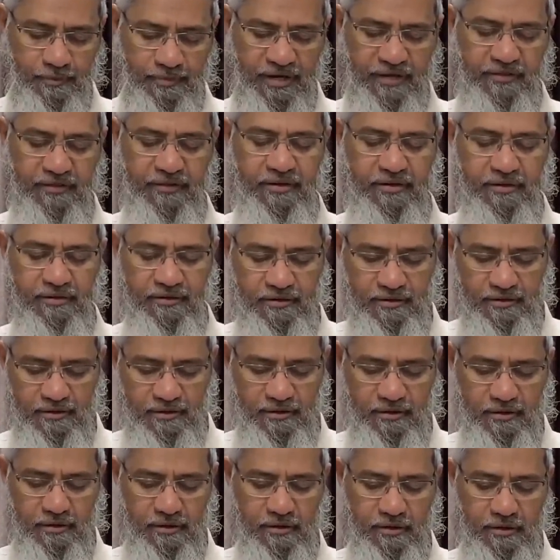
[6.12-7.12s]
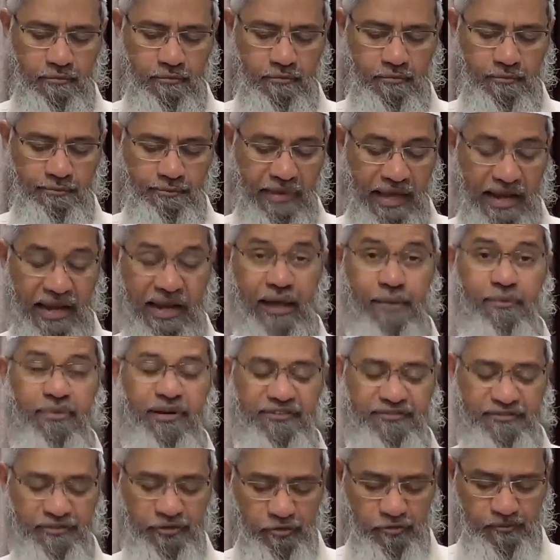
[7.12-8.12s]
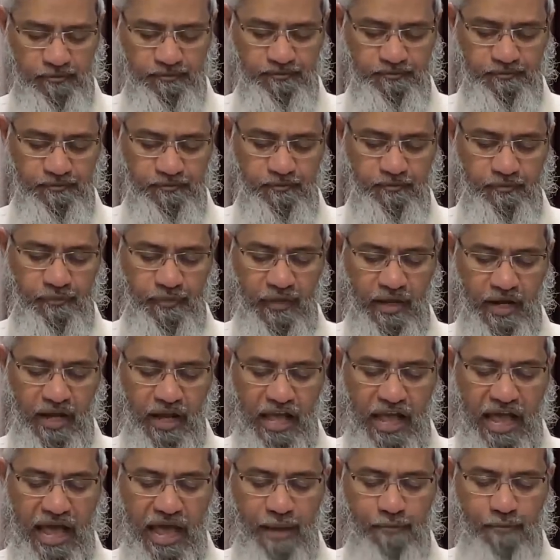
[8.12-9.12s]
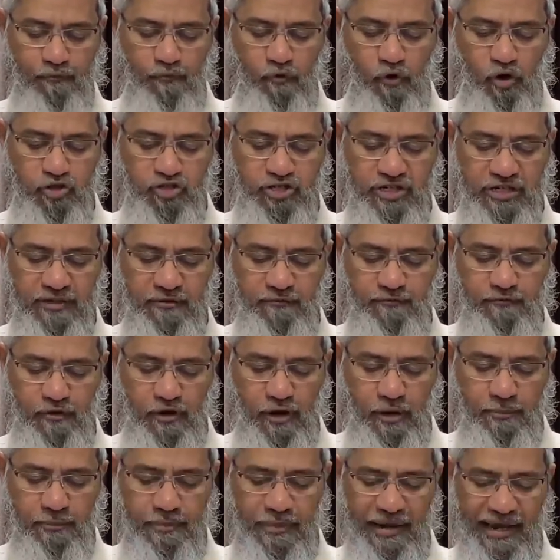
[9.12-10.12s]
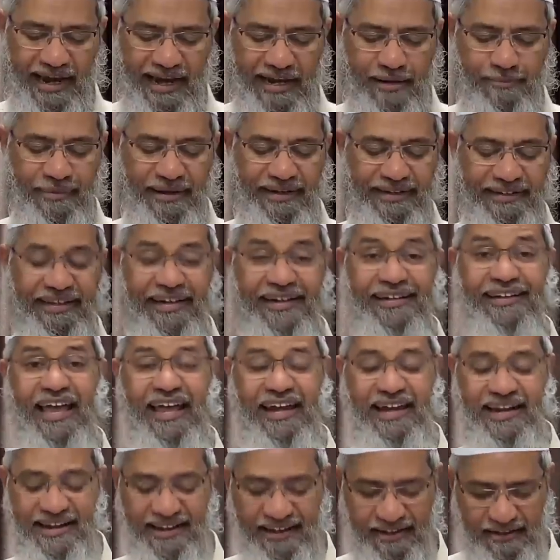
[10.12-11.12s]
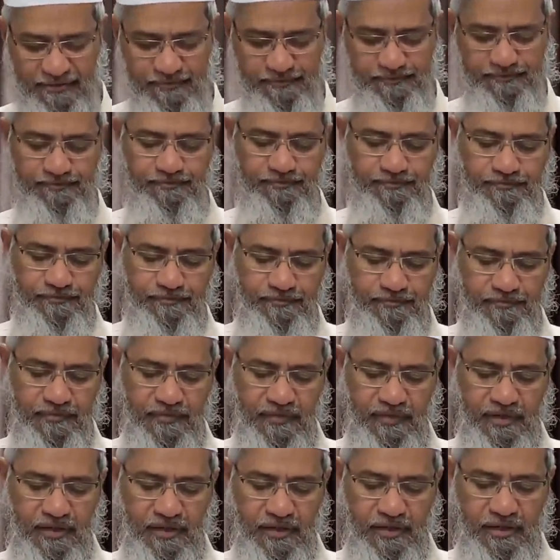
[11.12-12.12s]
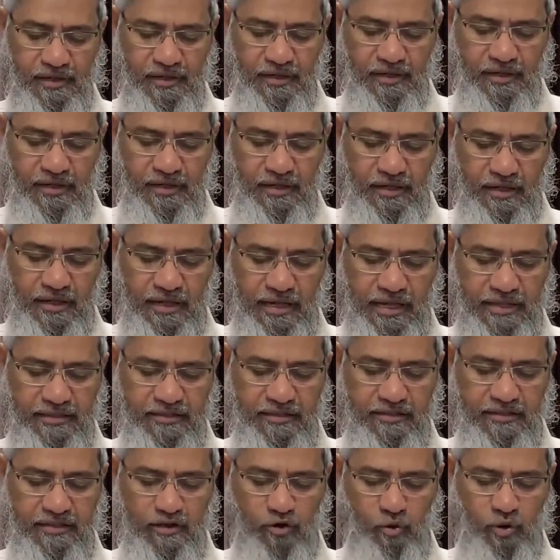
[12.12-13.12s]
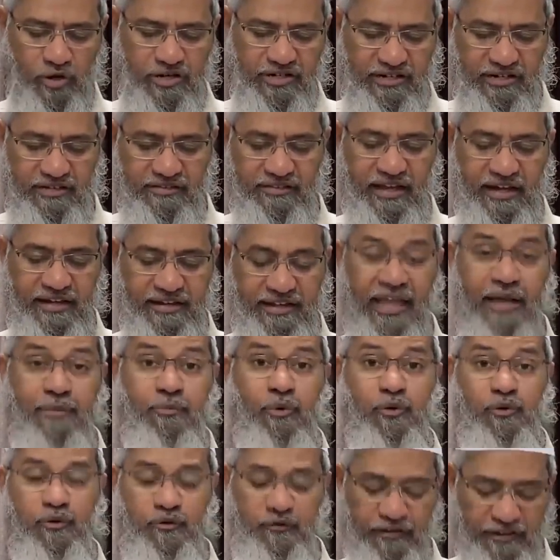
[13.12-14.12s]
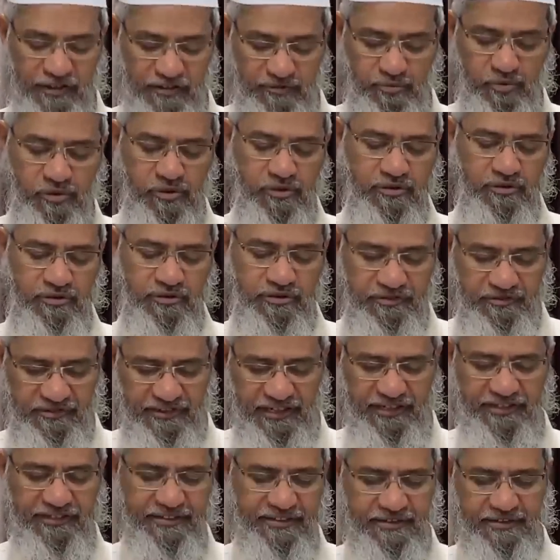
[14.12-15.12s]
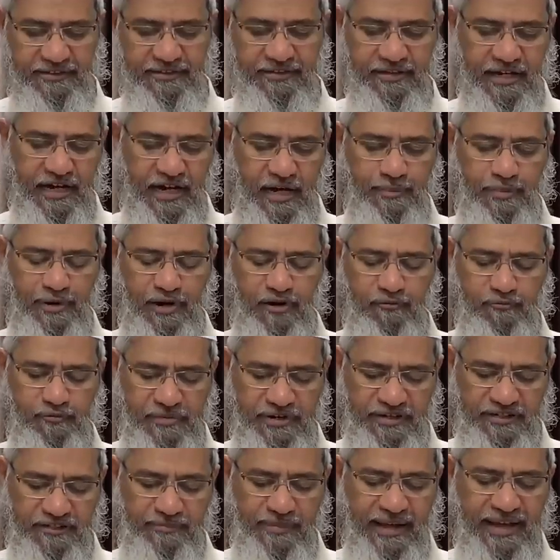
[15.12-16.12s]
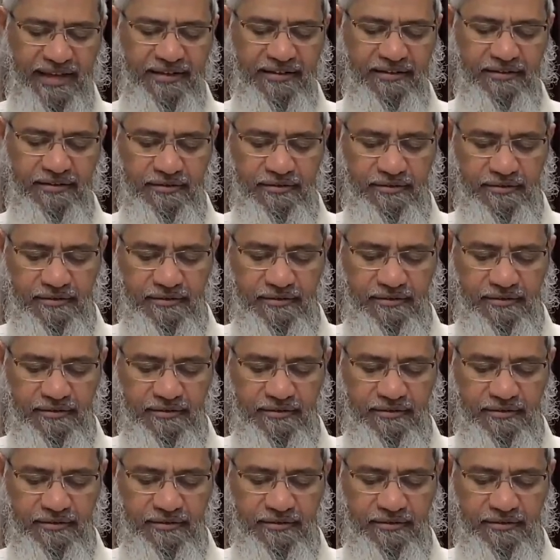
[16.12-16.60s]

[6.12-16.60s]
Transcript: brother. May Allah bless you. I'm watching from Edmonton, Canada. And this is a question that came on the Facebook just a couple of minutes back.